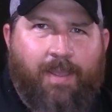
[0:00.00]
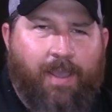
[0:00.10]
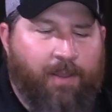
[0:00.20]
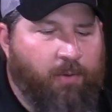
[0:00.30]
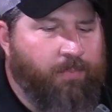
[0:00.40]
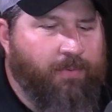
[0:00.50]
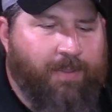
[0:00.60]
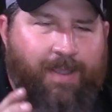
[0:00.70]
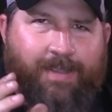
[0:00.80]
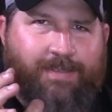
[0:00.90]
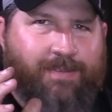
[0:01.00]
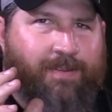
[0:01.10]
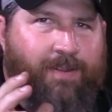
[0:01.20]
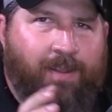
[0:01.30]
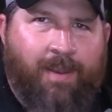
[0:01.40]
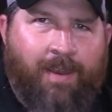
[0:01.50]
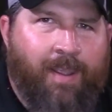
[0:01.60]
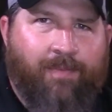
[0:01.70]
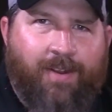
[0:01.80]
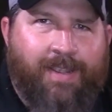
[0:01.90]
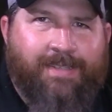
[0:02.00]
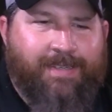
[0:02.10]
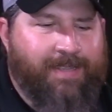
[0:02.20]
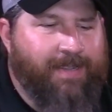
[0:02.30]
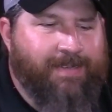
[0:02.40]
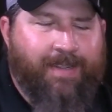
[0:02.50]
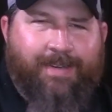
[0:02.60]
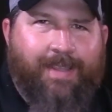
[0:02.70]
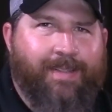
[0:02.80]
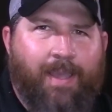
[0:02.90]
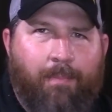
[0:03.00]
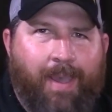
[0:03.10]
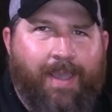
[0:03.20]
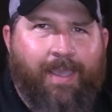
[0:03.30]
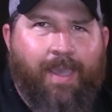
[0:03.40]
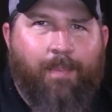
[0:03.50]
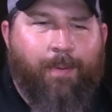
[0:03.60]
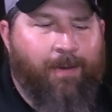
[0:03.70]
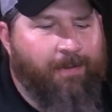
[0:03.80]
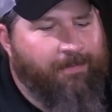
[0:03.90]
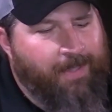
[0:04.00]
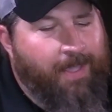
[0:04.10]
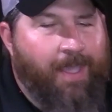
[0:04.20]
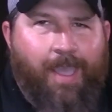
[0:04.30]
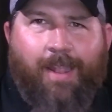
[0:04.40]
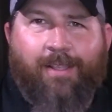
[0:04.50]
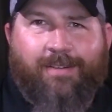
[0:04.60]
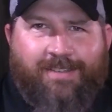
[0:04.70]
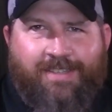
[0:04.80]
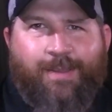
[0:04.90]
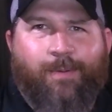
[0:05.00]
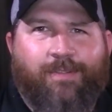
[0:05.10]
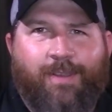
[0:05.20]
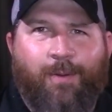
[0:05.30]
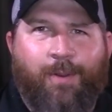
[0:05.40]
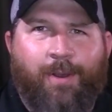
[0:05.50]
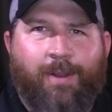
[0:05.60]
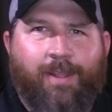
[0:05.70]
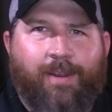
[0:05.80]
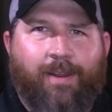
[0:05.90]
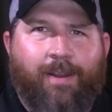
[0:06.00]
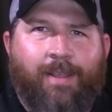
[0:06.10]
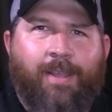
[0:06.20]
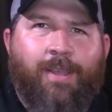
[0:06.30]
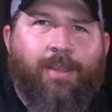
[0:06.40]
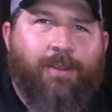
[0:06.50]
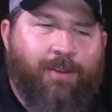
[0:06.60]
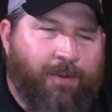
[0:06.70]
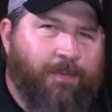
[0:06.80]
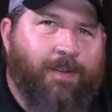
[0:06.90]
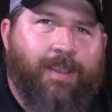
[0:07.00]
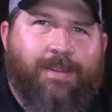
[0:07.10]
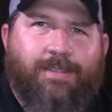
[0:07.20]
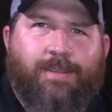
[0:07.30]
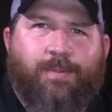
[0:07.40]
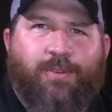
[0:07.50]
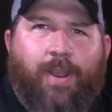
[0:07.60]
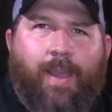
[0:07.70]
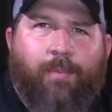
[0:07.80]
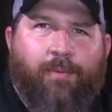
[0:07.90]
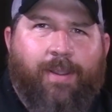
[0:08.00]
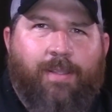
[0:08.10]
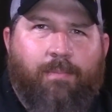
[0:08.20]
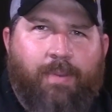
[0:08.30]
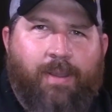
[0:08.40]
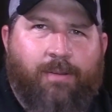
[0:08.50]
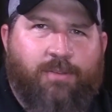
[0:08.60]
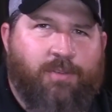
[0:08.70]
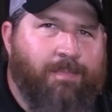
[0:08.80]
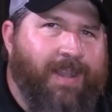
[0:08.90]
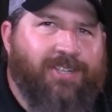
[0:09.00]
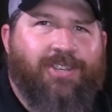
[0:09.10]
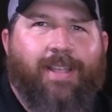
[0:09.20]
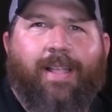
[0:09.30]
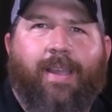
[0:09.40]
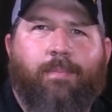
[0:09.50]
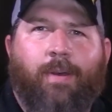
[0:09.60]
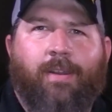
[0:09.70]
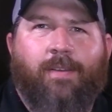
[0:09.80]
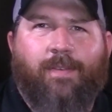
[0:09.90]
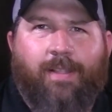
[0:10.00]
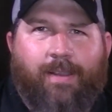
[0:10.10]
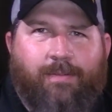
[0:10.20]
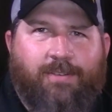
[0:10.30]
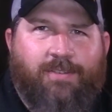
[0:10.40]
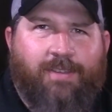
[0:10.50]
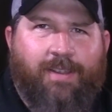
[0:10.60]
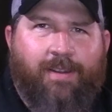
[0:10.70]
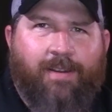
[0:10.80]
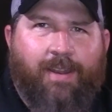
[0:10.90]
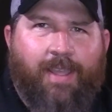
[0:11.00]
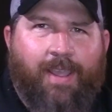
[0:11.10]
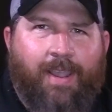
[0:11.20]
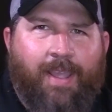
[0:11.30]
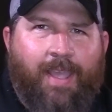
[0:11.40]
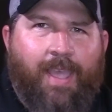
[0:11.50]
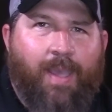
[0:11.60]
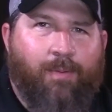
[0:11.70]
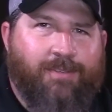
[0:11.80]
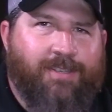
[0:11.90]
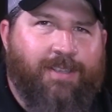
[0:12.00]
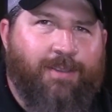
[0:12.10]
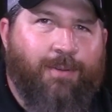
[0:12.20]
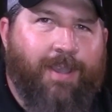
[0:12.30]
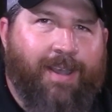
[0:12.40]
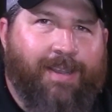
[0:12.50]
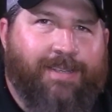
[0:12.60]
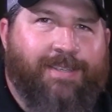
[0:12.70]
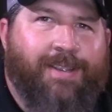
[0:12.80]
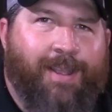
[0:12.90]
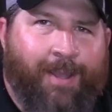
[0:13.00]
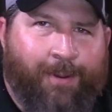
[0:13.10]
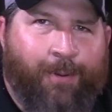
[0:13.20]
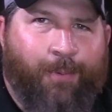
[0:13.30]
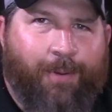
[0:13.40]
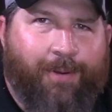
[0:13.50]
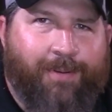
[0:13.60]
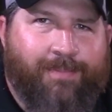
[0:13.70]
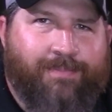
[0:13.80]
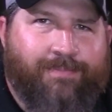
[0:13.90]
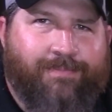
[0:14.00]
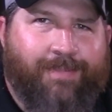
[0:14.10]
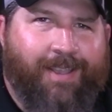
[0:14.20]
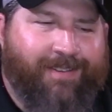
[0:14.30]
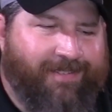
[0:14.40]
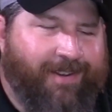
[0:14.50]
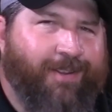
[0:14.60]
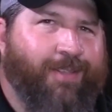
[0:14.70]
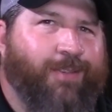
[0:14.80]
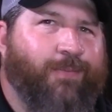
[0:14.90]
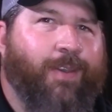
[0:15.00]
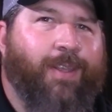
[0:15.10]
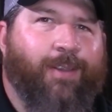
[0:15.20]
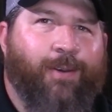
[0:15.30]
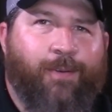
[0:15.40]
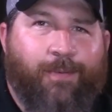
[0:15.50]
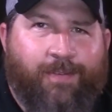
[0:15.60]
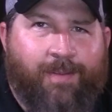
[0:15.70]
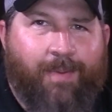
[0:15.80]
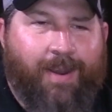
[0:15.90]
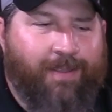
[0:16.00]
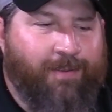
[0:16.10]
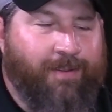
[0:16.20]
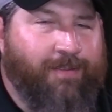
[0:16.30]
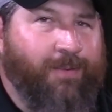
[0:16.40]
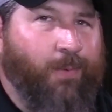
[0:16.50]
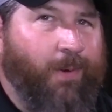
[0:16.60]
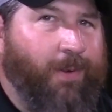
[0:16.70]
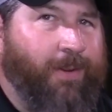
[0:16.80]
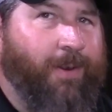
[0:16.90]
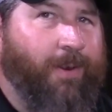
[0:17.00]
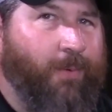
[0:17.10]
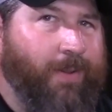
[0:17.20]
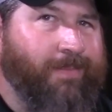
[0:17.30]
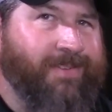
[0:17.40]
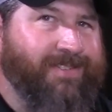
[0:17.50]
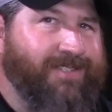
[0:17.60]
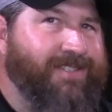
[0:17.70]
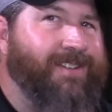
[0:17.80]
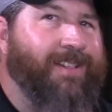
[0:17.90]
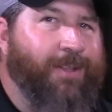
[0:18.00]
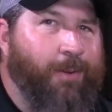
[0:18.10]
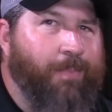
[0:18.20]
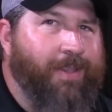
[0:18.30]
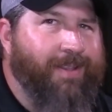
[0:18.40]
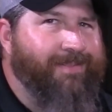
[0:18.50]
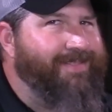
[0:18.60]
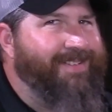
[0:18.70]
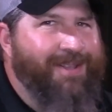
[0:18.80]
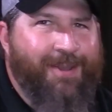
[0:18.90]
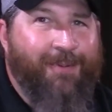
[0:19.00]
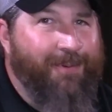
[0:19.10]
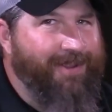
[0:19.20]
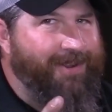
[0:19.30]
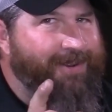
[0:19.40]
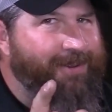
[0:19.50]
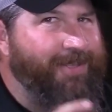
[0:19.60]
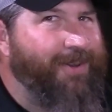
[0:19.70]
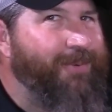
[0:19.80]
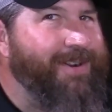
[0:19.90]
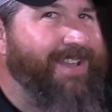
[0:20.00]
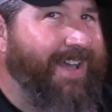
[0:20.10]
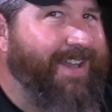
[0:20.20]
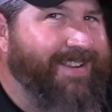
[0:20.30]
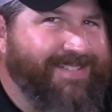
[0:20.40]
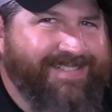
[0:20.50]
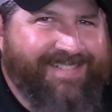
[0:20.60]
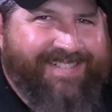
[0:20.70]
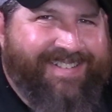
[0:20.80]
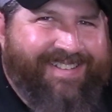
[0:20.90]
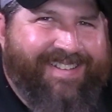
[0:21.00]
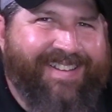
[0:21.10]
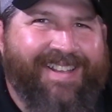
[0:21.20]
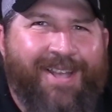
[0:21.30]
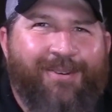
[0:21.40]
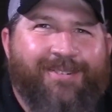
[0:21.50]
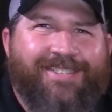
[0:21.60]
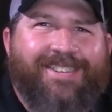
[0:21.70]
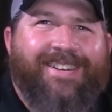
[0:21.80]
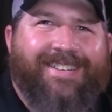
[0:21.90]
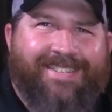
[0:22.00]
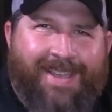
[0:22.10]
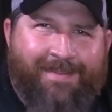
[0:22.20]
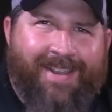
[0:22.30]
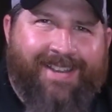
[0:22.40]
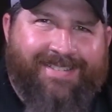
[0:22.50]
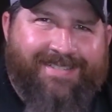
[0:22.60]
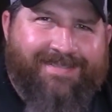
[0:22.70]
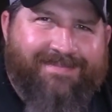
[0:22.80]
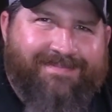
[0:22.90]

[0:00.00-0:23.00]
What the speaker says: I hope you guys never hesitate to take that back cap off and look to see what's going on in there. Don't forget to subscribe, ring the bell, smash that like button if you like what you've seen here today, and we'll see you guys out on the water. Hey, share this video for somebody who needs to work on their equipment just a little bit. We all know that one guy. We'll see you next time, guys.